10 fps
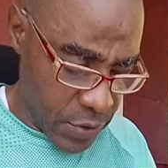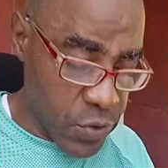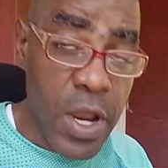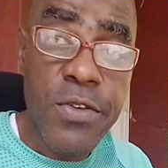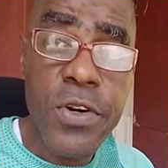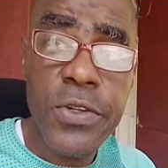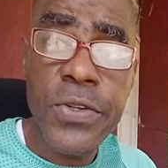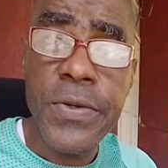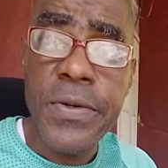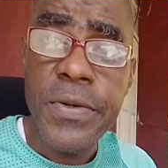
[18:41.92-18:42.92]
So I wrote
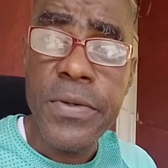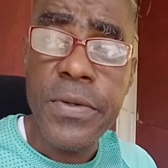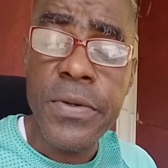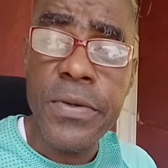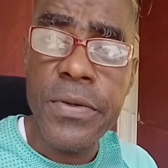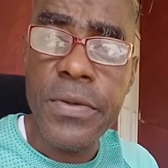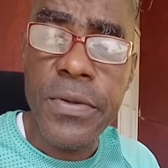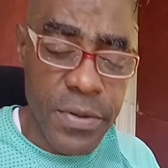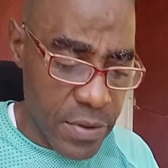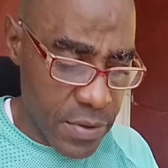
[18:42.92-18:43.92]
to
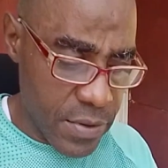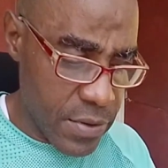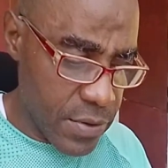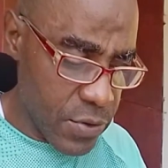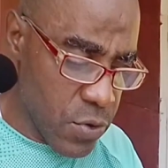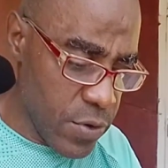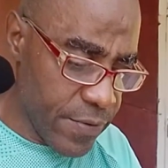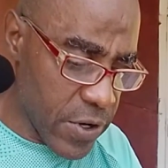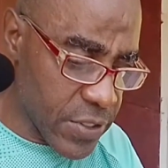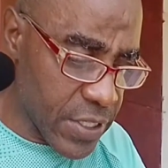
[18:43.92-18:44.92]
the
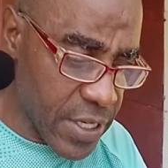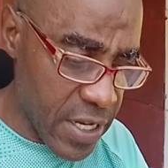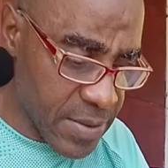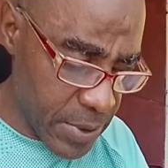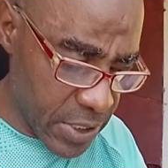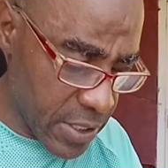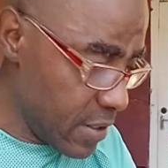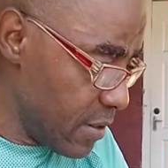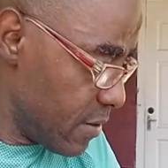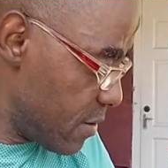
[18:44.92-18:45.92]
University Hospital
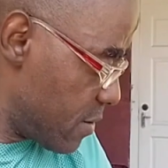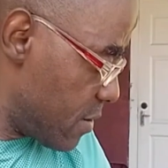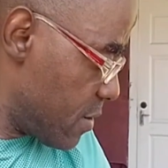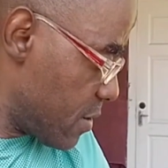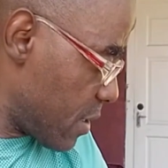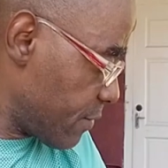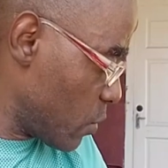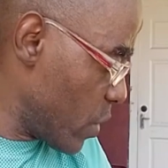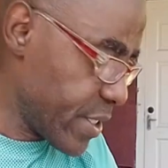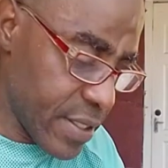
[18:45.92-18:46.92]
of
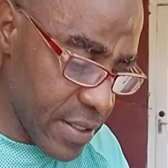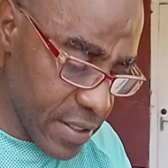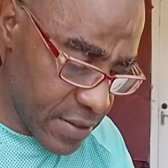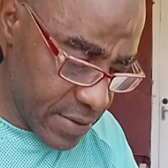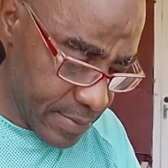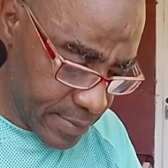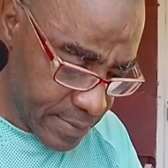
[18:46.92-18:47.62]
the West Indies.